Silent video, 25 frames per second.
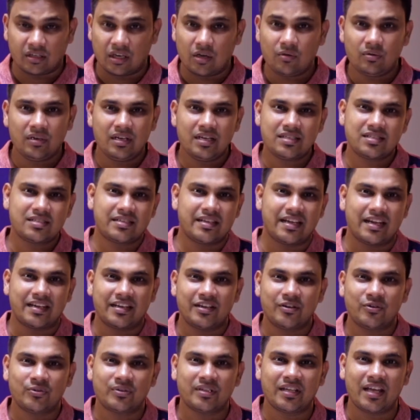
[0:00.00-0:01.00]
Now let's get
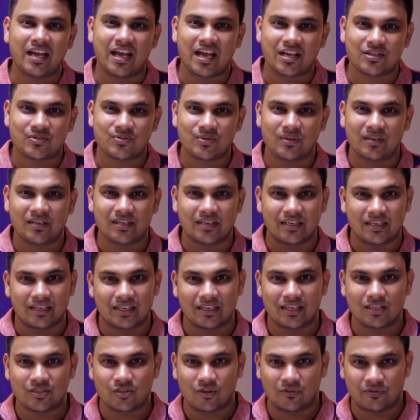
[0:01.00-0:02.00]
into the actual
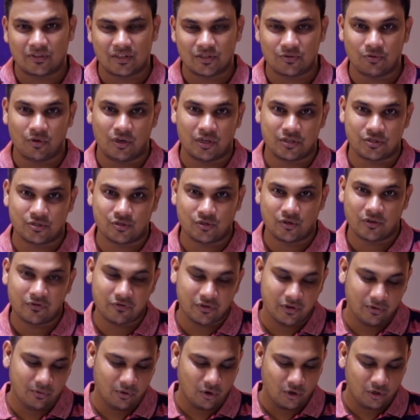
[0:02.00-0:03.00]
details of this watch. So
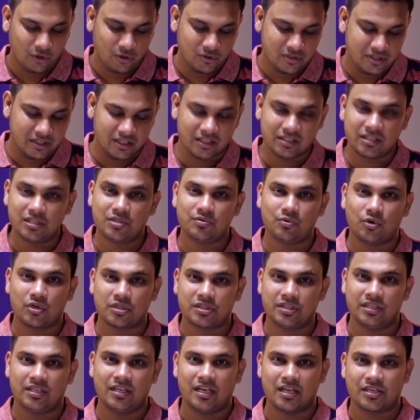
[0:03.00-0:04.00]
if you want to see this
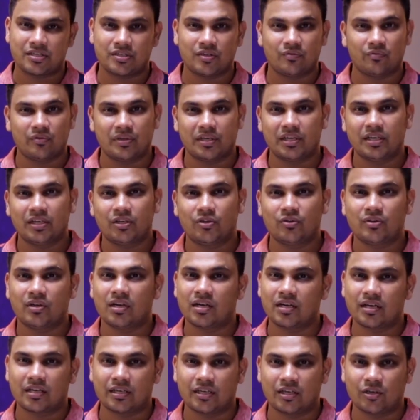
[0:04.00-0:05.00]
watch in action, we need to
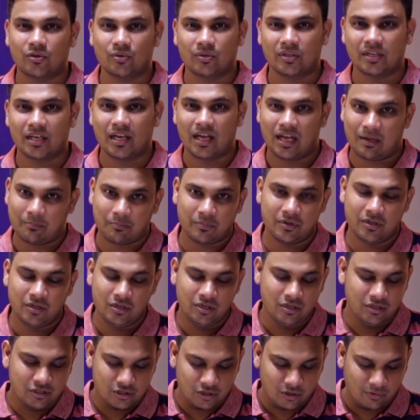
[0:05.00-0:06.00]
connect it to the app.
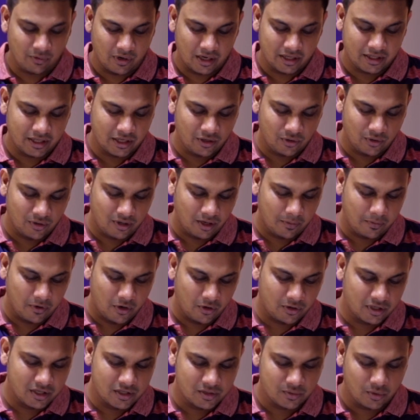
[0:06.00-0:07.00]
So one thing good
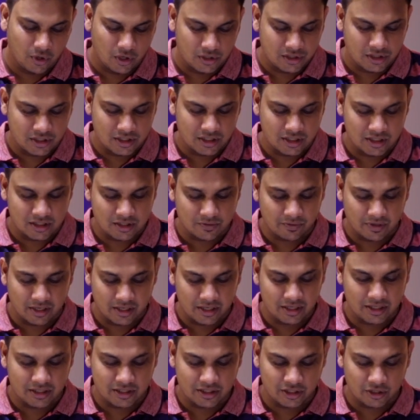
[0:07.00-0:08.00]
about this watch is it's
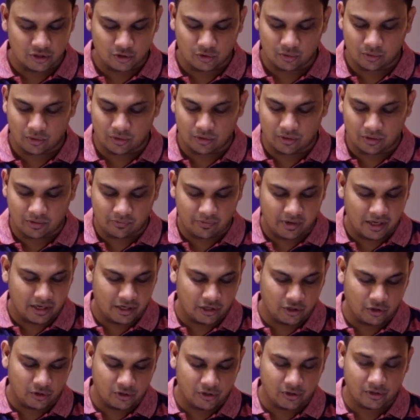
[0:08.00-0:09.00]
very easy to wear
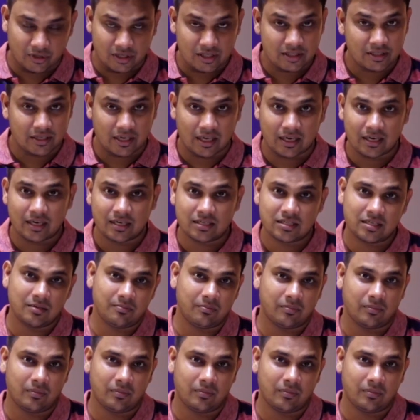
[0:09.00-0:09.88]
it on your wrist, and it's a